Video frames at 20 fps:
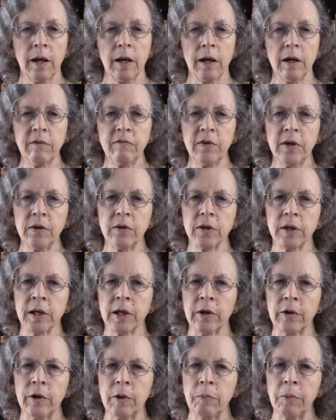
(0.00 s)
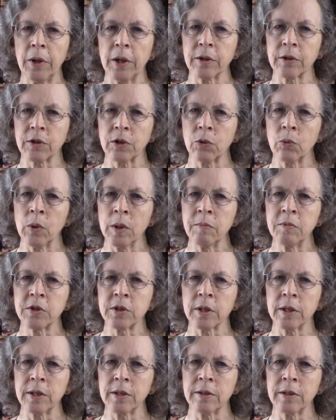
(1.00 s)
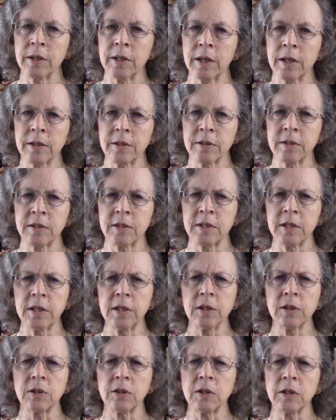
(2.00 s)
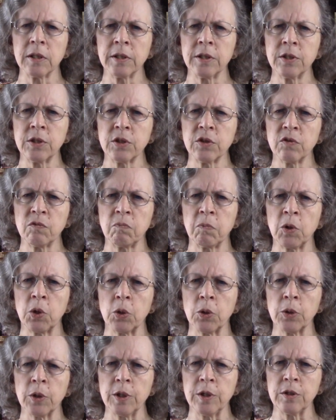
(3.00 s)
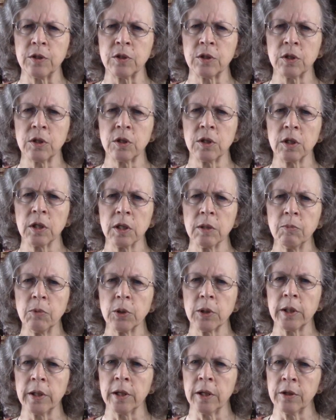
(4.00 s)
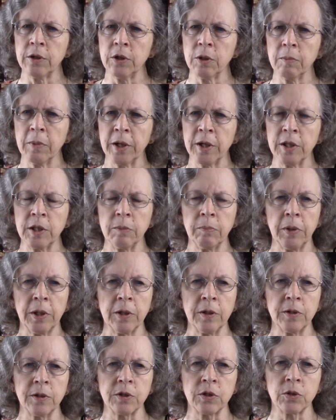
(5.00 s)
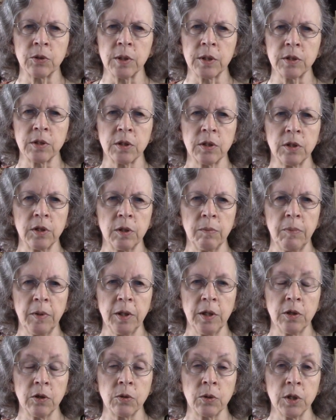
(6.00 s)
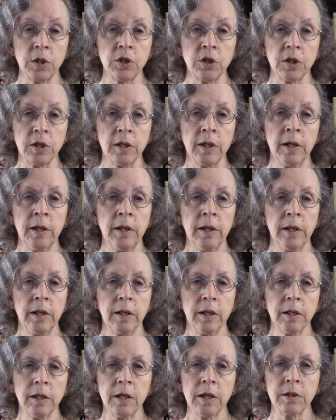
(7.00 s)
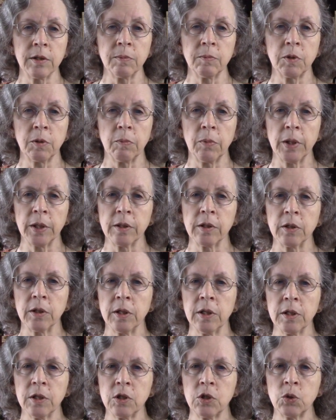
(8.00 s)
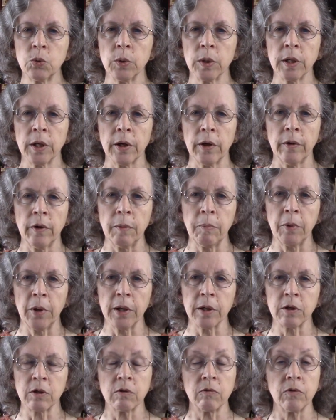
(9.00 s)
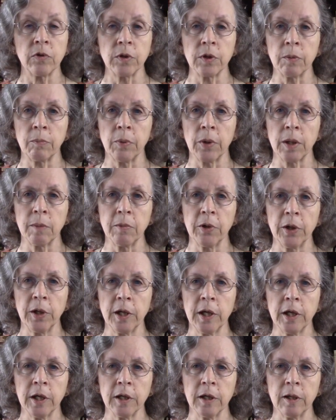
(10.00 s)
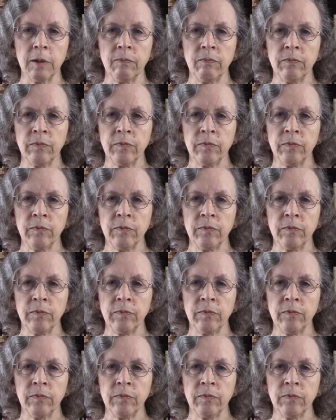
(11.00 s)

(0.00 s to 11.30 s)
I found a chiropractic website that had a cynical list of ploys to deliberately undermine the parents' trust in their pediatrician and get them to bring their kids to a chiropractor for their primary care.